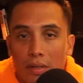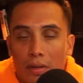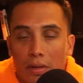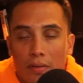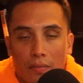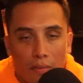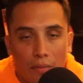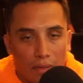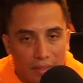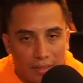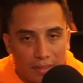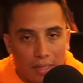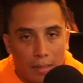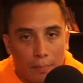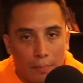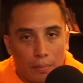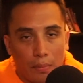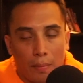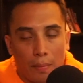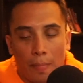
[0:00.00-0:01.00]
For
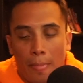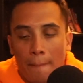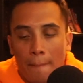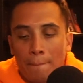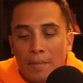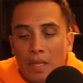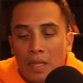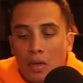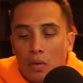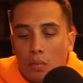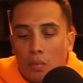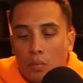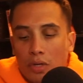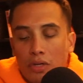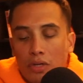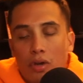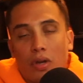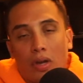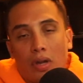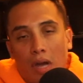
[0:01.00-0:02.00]
example, when
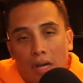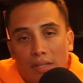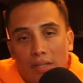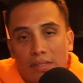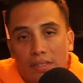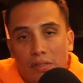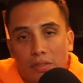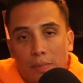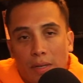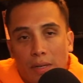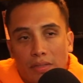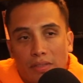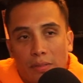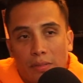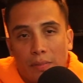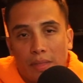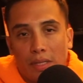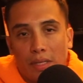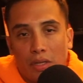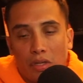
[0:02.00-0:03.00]
you're conscious about
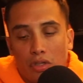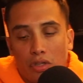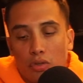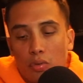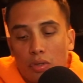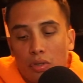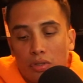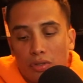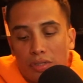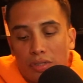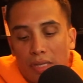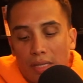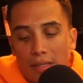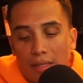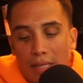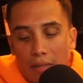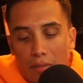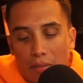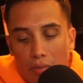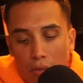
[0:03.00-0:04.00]
something, you understand
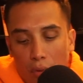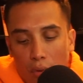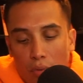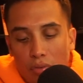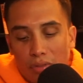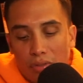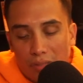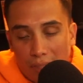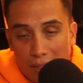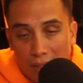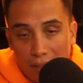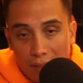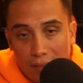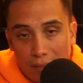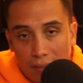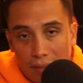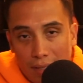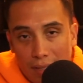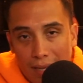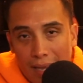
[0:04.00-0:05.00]
that those
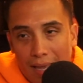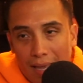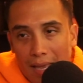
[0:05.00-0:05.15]
things